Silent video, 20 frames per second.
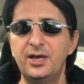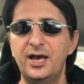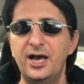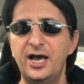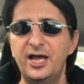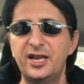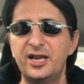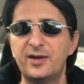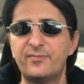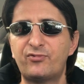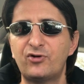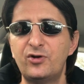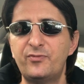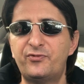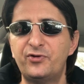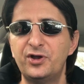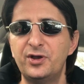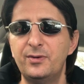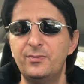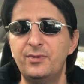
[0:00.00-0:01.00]
and an
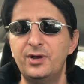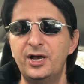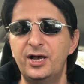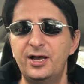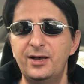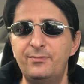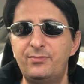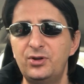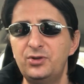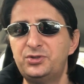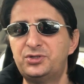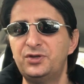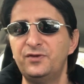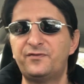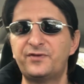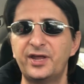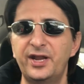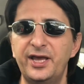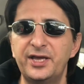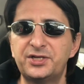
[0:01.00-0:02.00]
appropriate Bluetooth
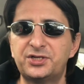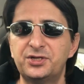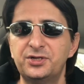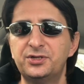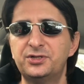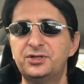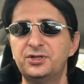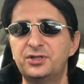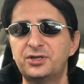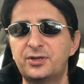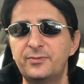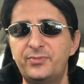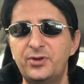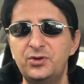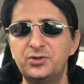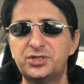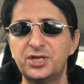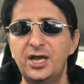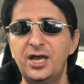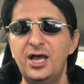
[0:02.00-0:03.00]
connection to the
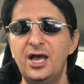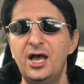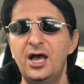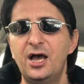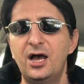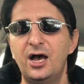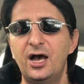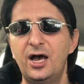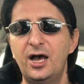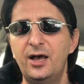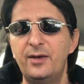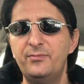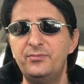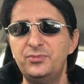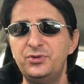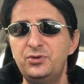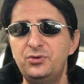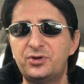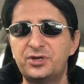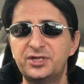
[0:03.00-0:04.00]
computer,
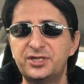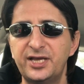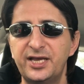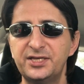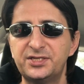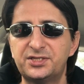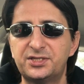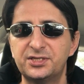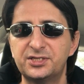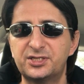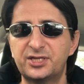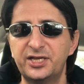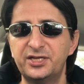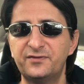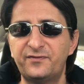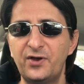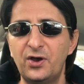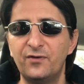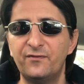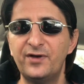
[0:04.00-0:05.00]
you can test the state
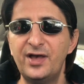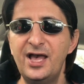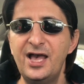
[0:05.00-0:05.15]
of health,